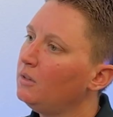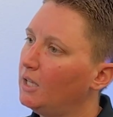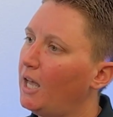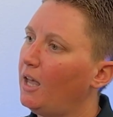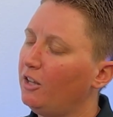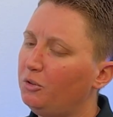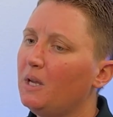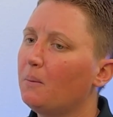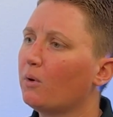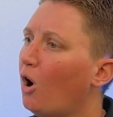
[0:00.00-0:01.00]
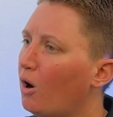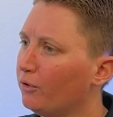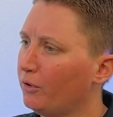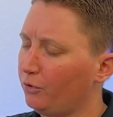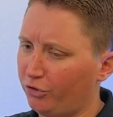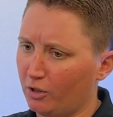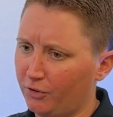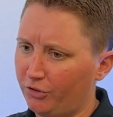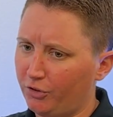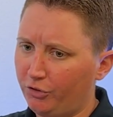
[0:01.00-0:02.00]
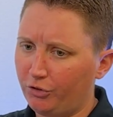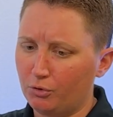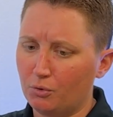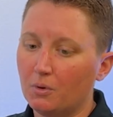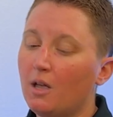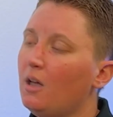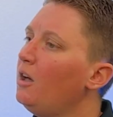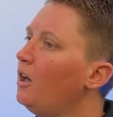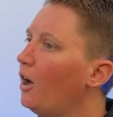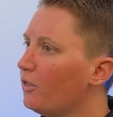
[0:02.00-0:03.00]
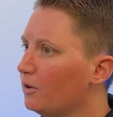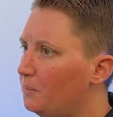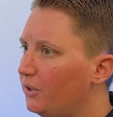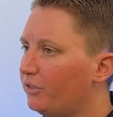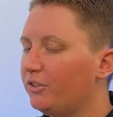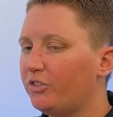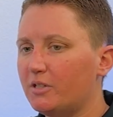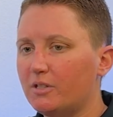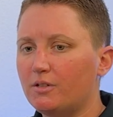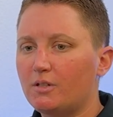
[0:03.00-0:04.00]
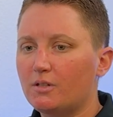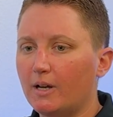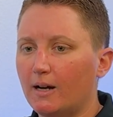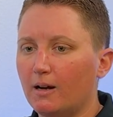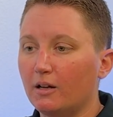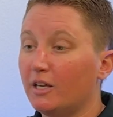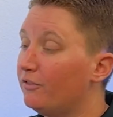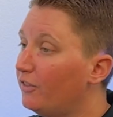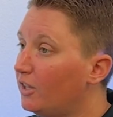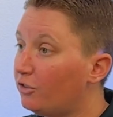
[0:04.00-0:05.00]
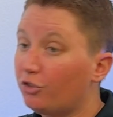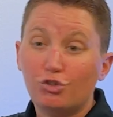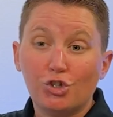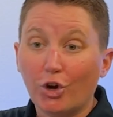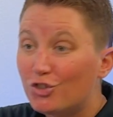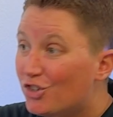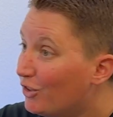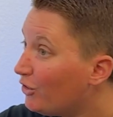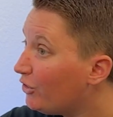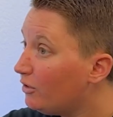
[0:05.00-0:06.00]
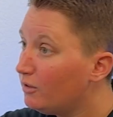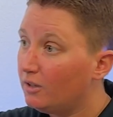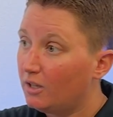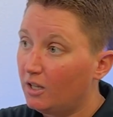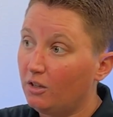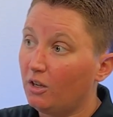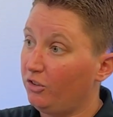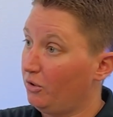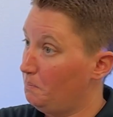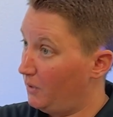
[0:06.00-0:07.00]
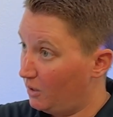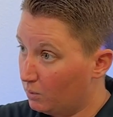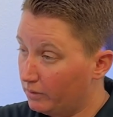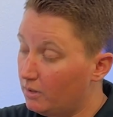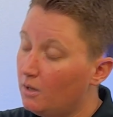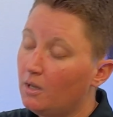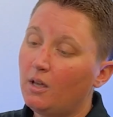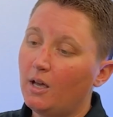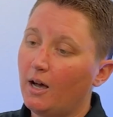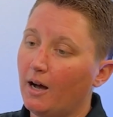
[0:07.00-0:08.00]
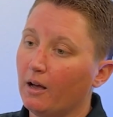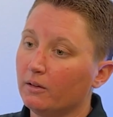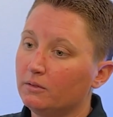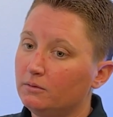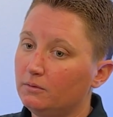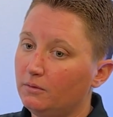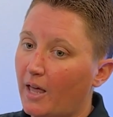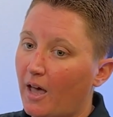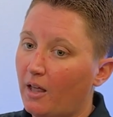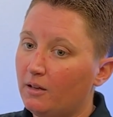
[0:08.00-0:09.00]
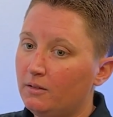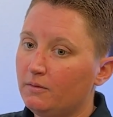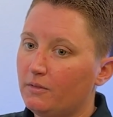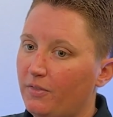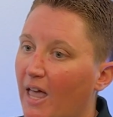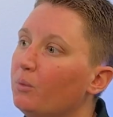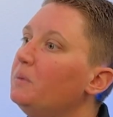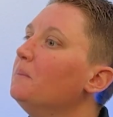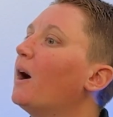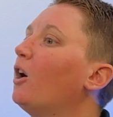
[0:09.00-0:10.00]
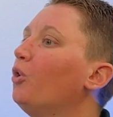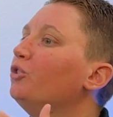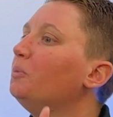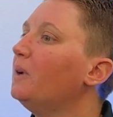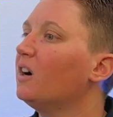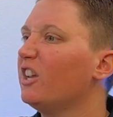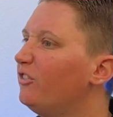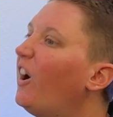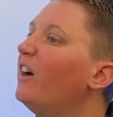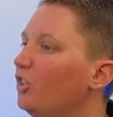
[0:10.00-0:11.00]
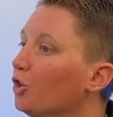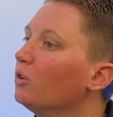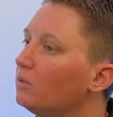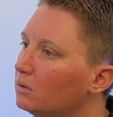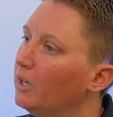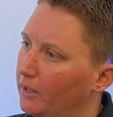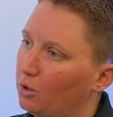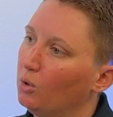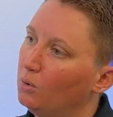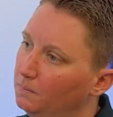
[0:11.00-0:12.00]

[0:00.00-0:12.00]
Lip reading: And to be able to offer those services to other businesses, events, churches is a big one. That would be my ultimate, like, 5-year kind of goal.